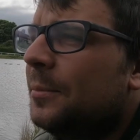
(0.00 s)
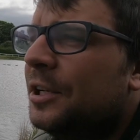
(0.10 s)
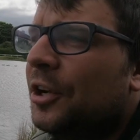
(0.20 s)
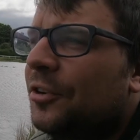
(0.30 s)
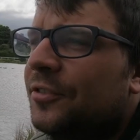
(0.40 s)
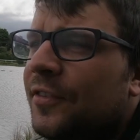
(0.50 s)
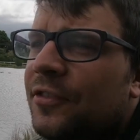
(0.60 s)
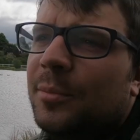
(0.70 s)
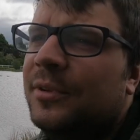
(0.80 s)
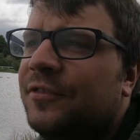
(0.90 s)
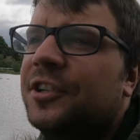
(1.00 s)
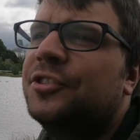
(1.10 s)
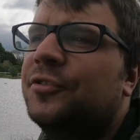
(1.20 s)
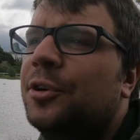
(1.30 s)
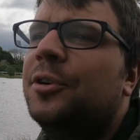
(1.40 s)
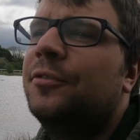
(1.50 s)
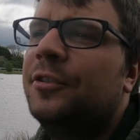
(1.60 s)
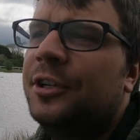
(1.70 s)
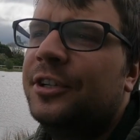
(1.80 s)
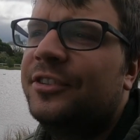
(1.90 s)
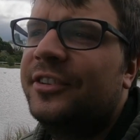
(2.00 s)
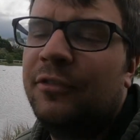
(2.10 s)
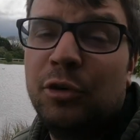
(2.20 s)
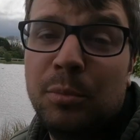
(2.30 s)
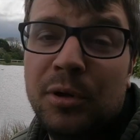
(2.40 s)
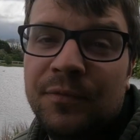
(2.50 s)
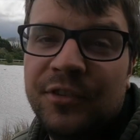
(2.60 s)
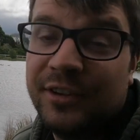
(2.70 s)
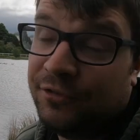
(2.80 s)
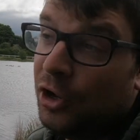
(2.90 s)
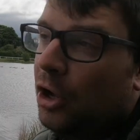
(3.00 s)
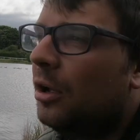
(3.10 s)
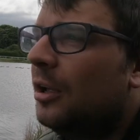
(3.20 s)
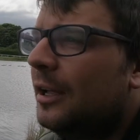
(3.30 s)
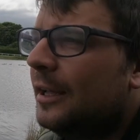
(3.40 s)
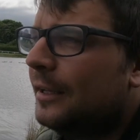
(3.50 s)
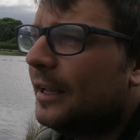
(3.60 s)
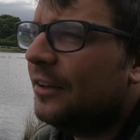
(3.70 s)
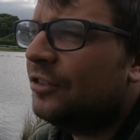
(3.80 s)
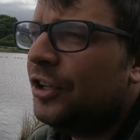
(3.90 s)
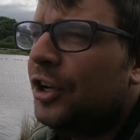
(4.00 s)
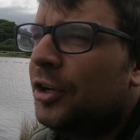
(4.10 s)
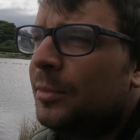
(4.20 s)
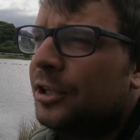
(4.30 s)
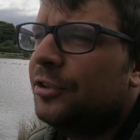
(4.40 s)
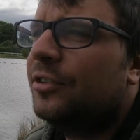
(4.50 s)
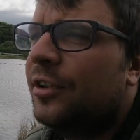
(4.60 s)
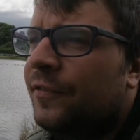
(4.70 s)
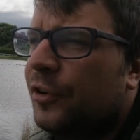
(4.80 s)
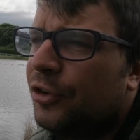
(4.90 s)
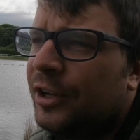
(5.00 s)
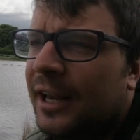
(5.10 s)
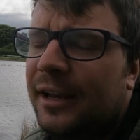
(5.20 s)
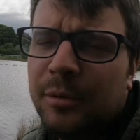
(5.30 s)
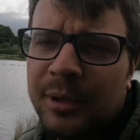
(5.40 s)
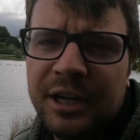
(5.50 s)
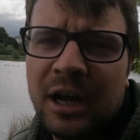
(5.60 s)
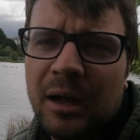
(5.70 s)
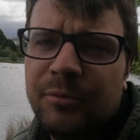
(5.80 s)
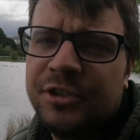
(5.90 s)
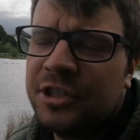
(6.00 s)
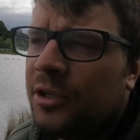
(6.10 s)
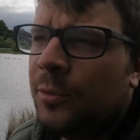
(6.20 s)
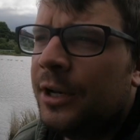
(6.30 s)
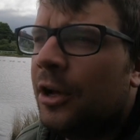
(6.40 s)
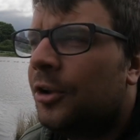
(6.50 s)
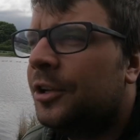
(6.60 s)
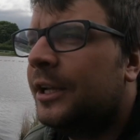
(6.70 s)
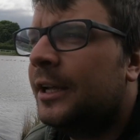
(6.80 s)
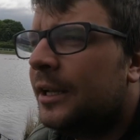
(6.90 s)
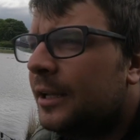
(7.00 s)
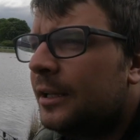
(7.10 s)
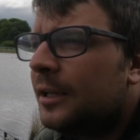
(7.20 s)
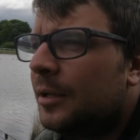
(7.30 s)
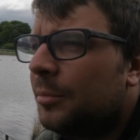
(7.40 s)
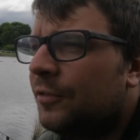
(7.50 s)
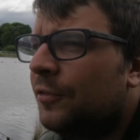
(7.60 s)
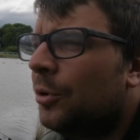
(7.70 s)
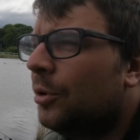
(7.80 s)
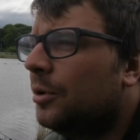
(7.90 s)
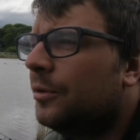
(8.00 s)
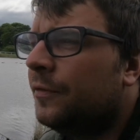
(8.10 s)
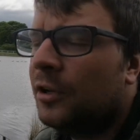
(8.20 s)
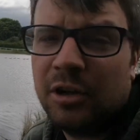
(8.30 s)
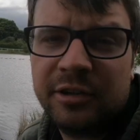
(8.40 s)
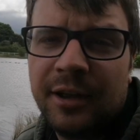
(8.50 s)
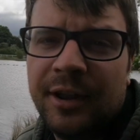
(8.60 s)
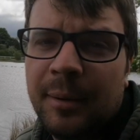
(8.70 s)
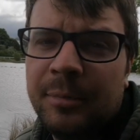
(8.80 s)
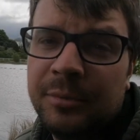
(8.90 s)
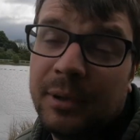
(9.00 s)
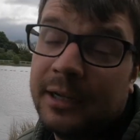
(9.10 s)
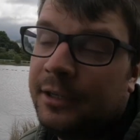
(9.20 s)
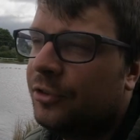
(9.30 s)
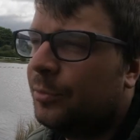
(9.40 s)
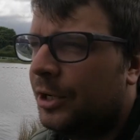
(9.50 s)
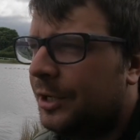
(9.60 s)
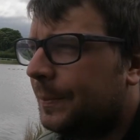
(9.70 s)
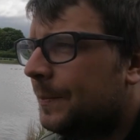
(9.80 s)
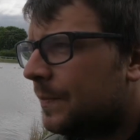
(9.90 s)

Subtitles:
because they've not been fished for several months, if not last year, because there was only a little bit of carp fishing that went on here before the lockdown happened back in the spring.